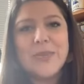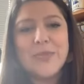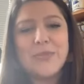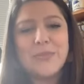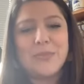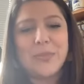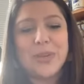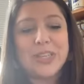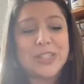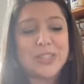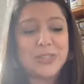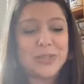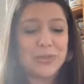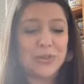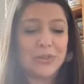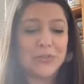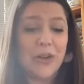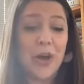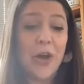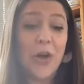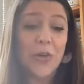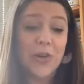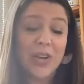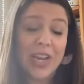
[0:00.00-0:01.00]
But just sort of
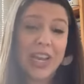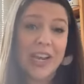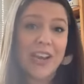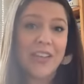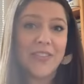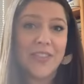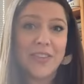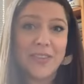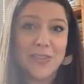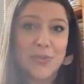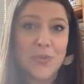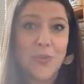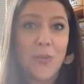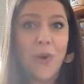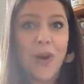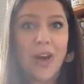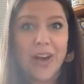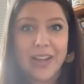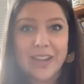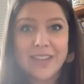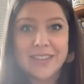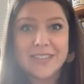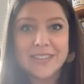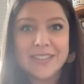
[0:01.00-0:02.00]
hone in on this
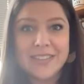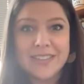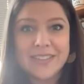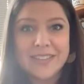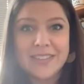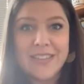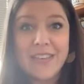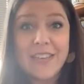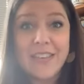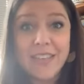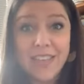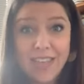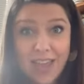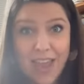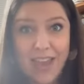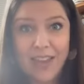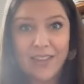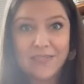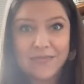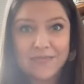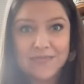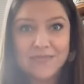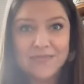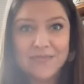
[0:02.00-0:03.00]
one
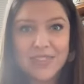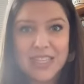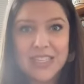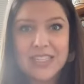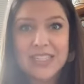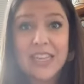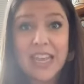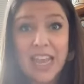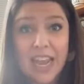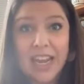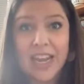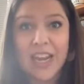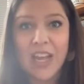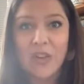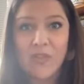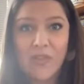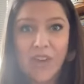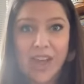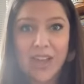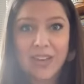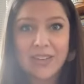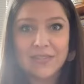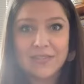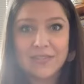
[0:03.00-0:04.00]
thing, this gaining
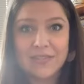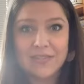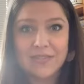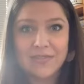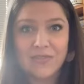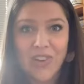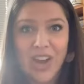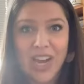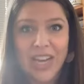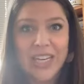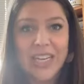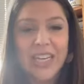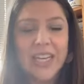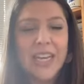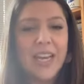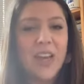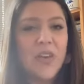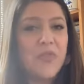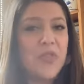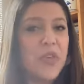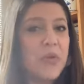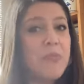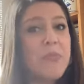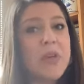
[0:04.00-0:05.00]
weight, right?
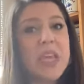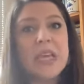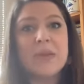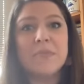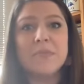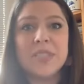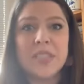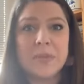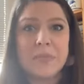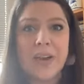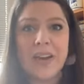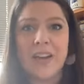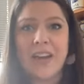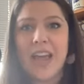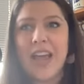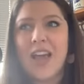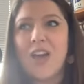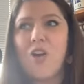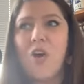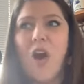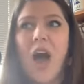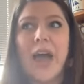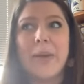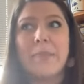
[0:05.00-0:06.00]
The memes about
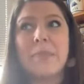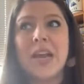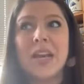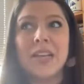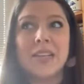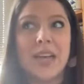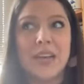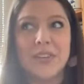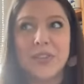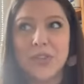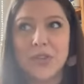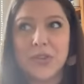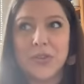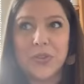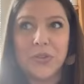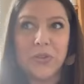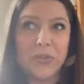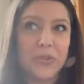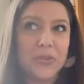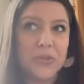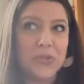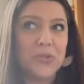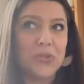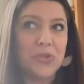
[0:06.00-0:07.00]
how I'm not allowed to go to the
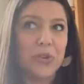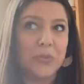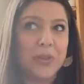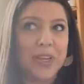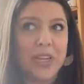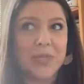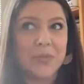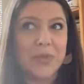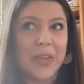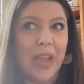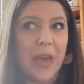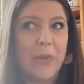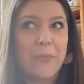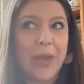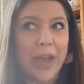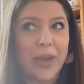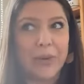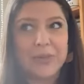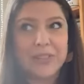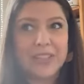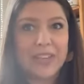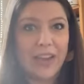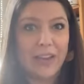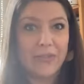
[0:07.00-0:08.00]
grocery store because I come
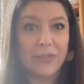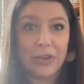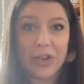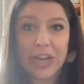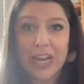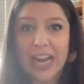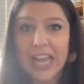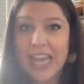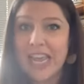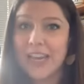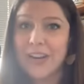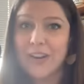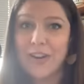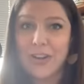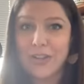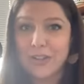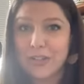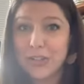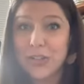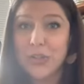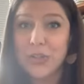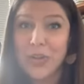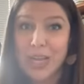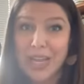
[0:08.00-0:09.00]
back with snack food and I eat it all
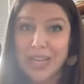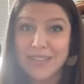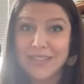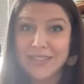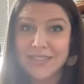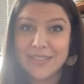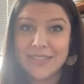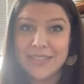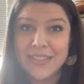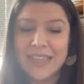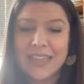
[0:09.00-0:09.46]
in 2 days.